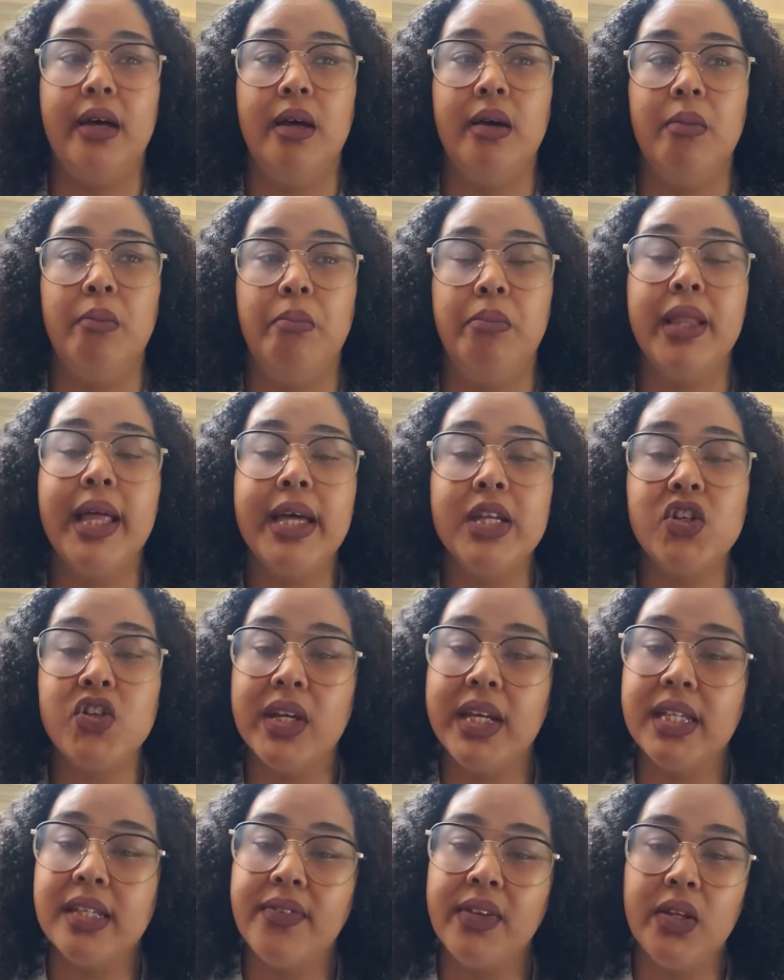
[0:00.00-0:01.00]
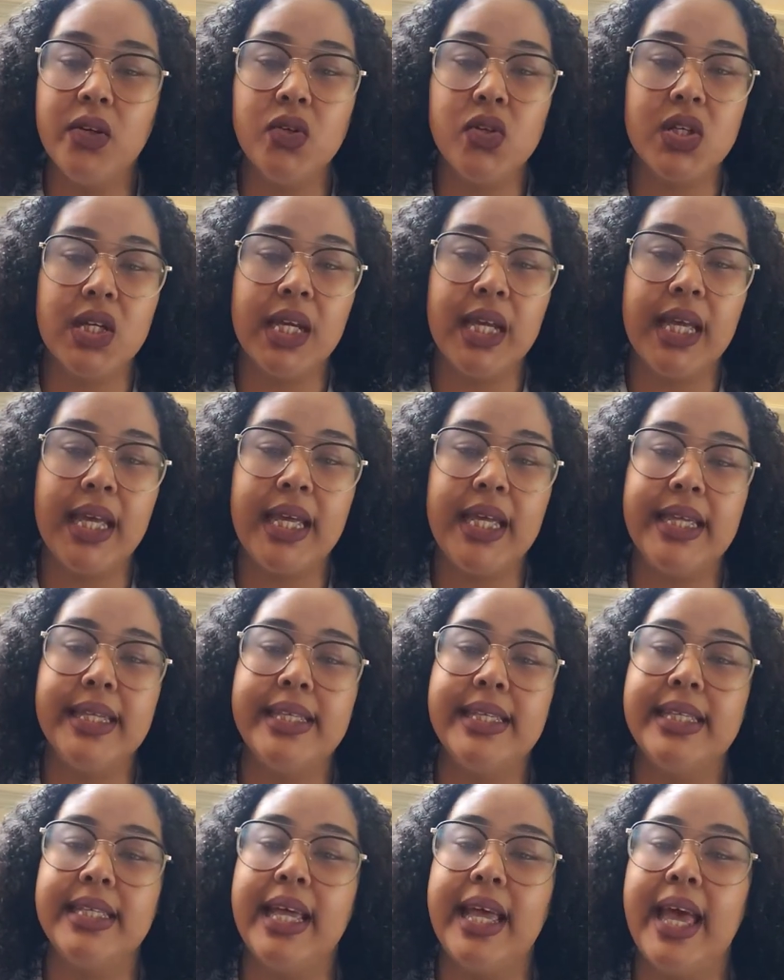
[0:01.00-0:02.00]
blood transfusions,
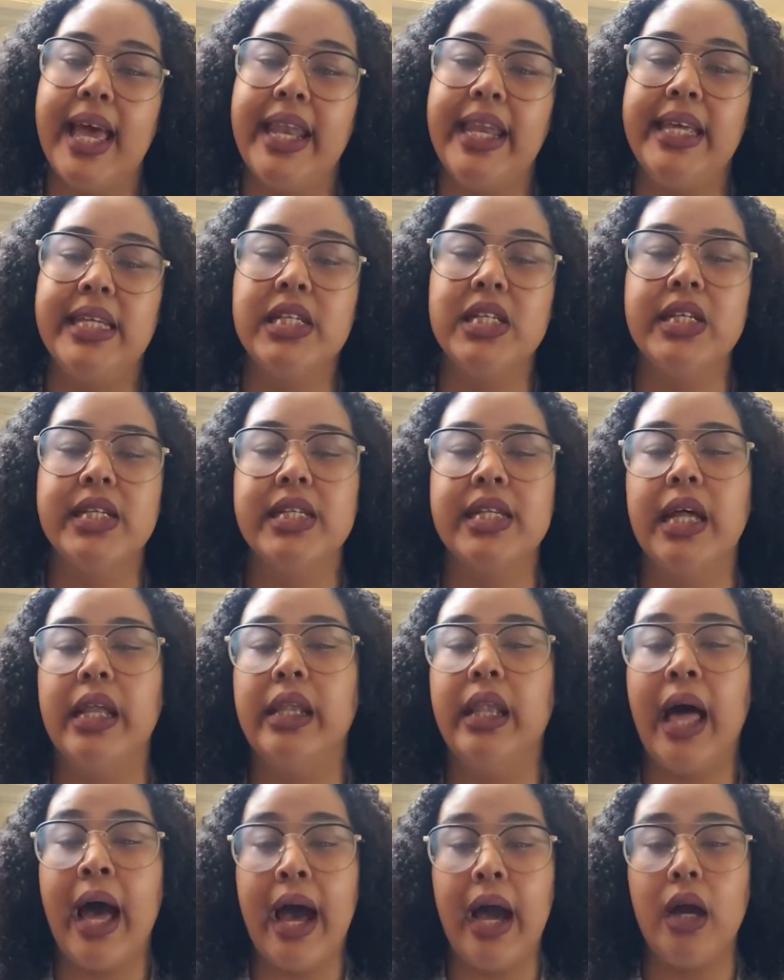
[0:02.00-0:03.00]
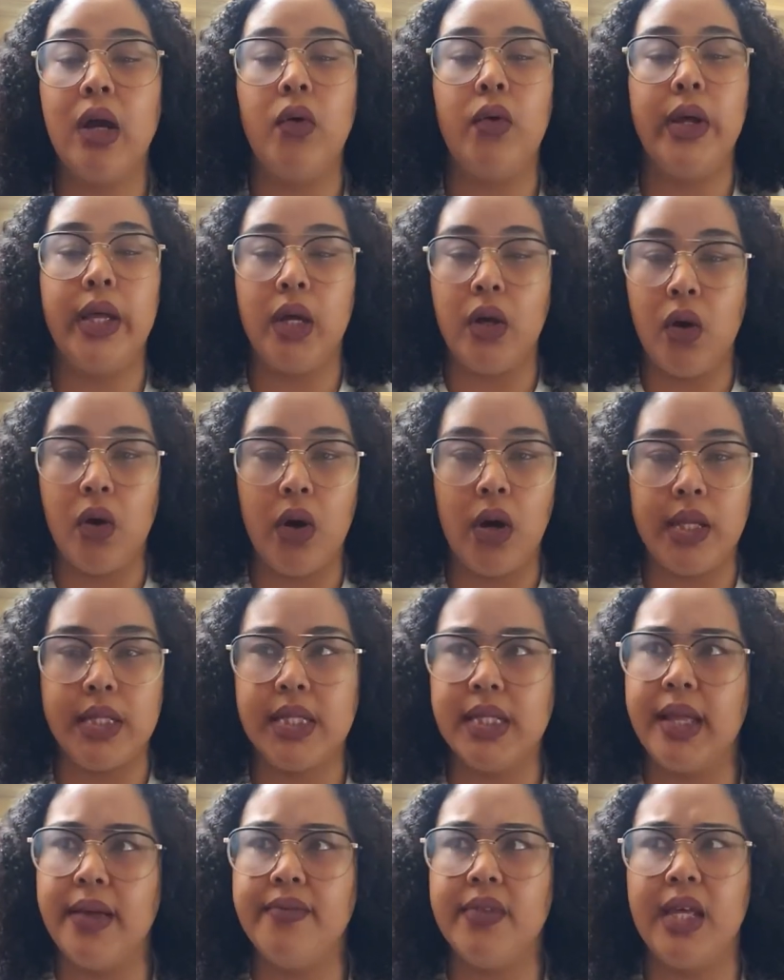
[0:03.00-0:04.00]
and it's just a lot going on.
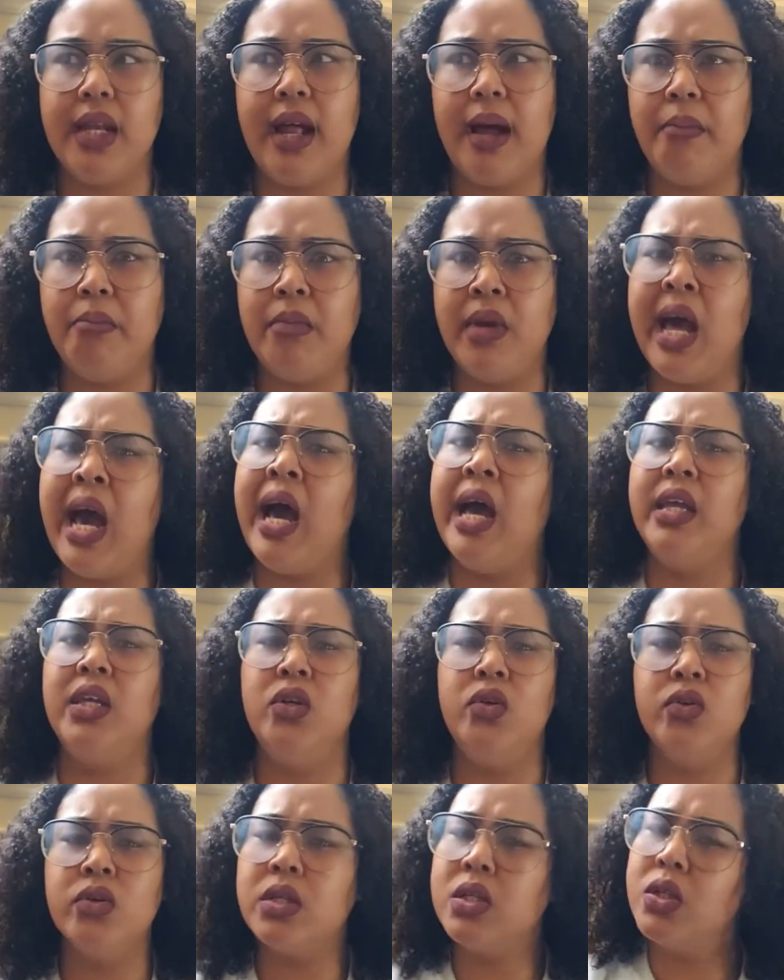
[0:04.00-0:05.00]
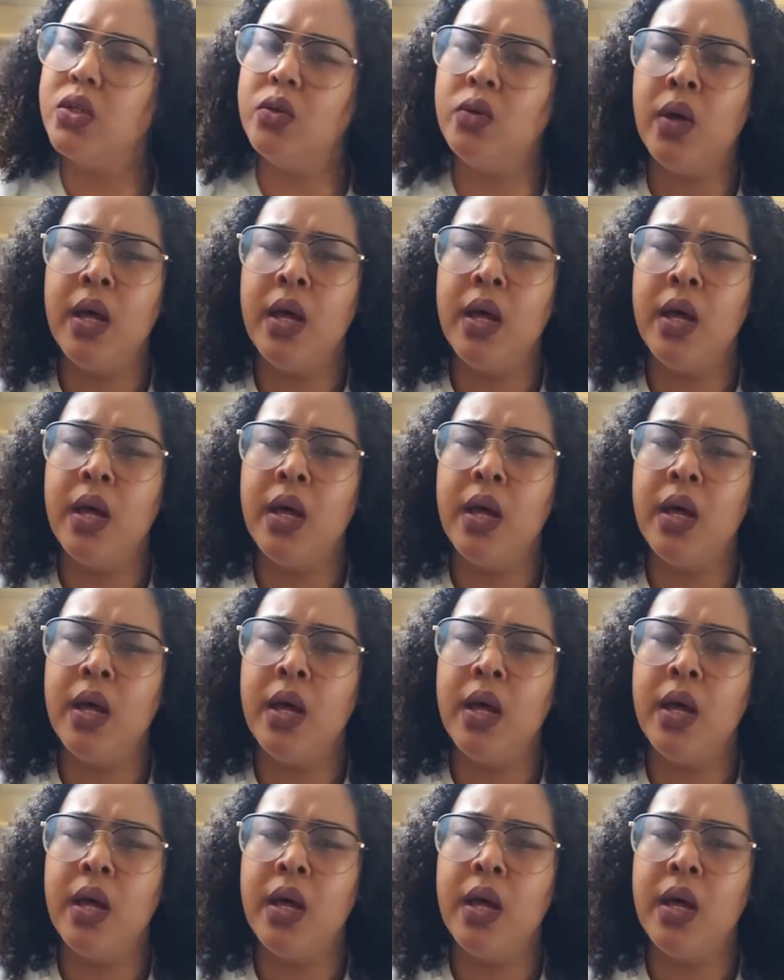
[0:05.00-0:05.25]
Stuff that I'm not used to.